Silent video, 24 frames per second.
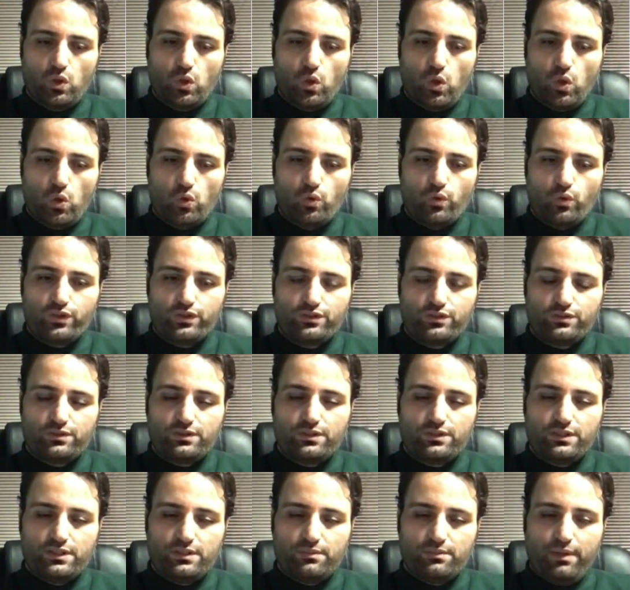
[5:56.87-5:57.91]
over
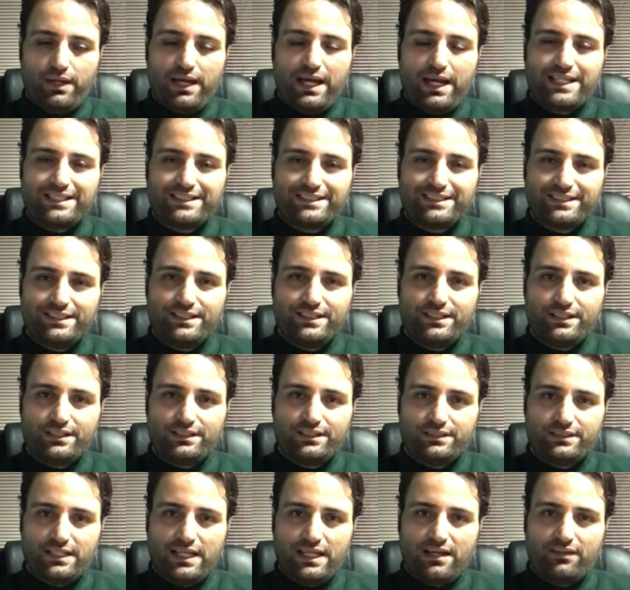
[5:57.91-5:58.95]
the past
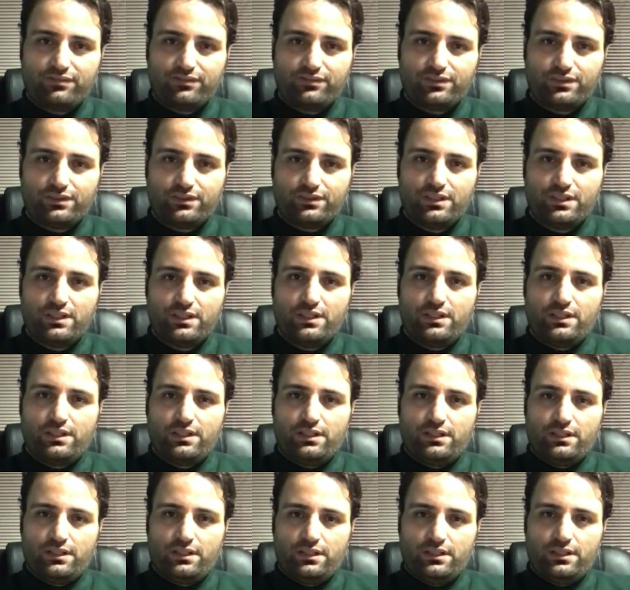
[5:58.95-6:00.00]
years after
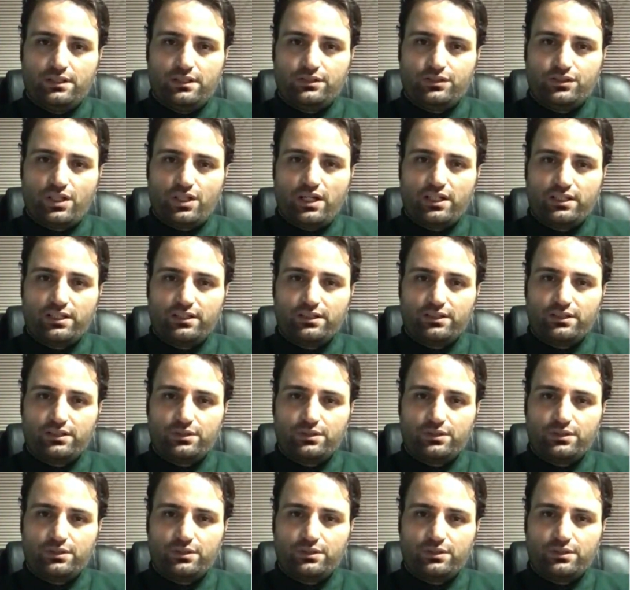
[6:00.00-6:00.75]
signing the